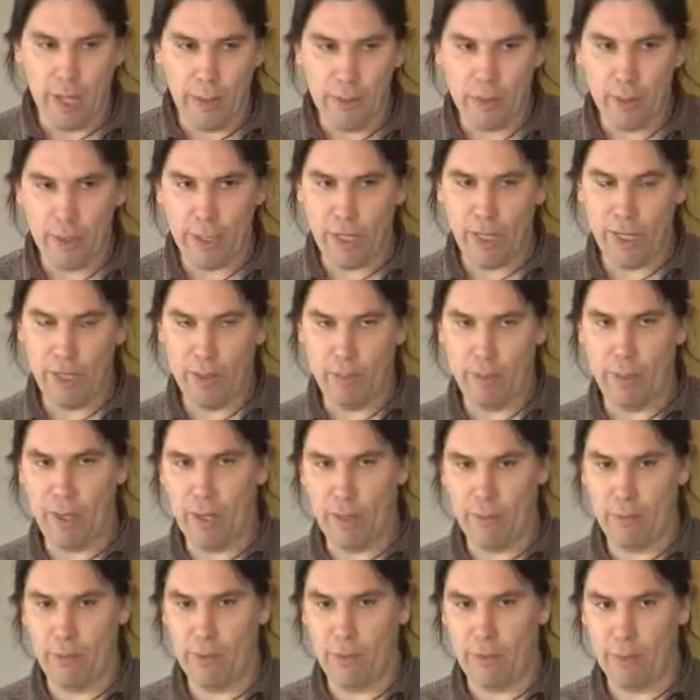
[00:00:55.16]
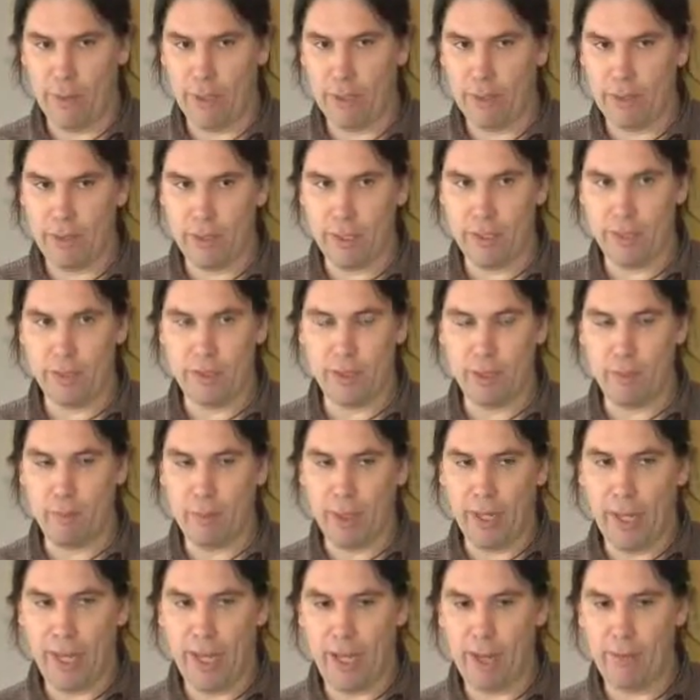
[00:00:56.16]
other kind of benefit of this is that
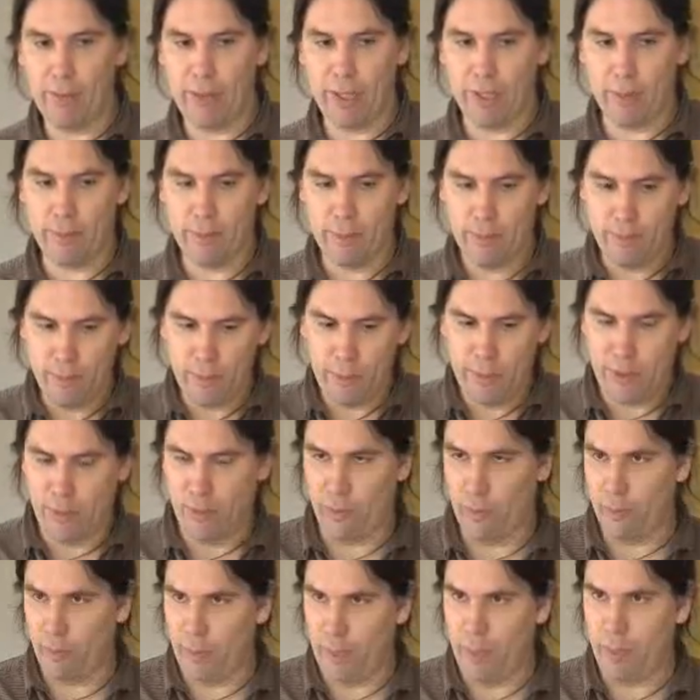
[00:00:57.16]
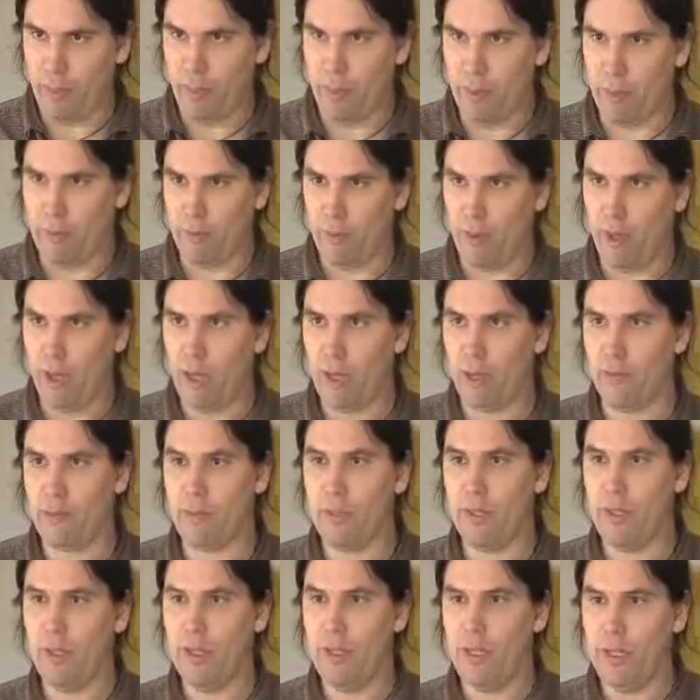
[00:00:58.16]
by having different people
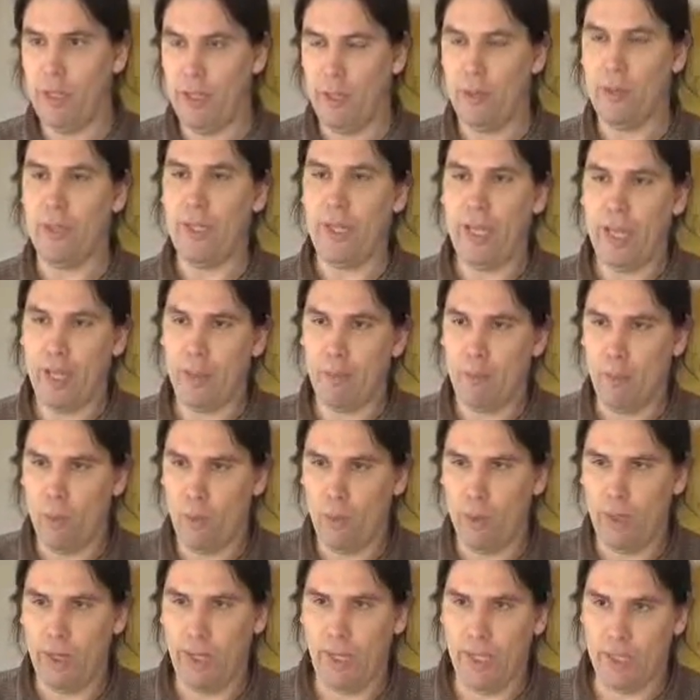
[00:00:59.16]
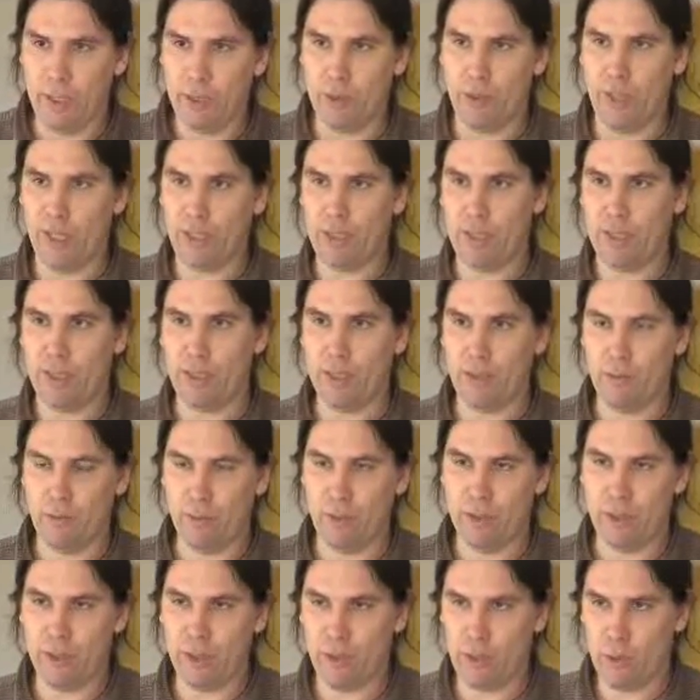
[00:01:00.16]
involved, you can get more interesting,
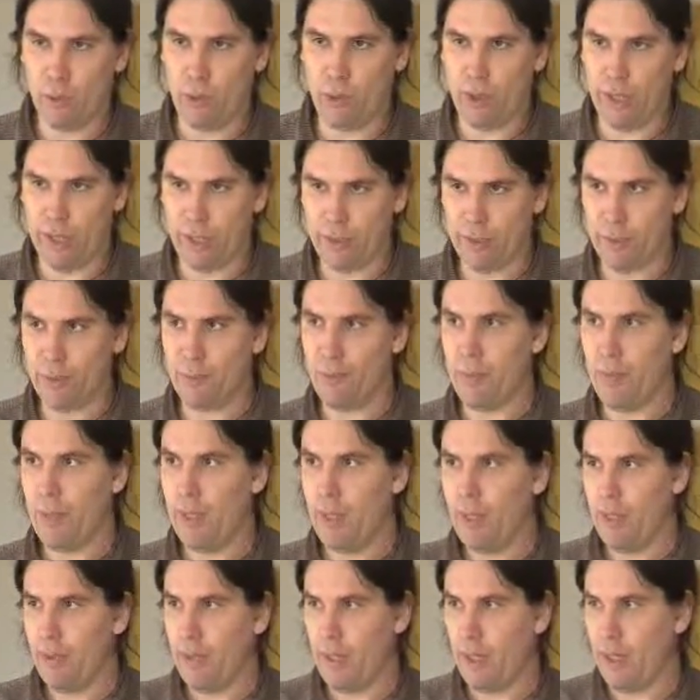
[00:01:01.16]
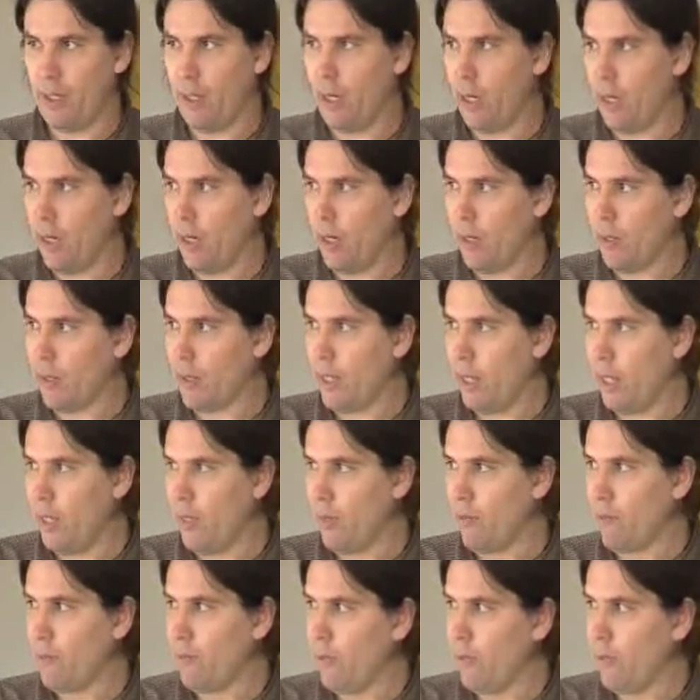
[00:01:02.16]
diverse stories that are kind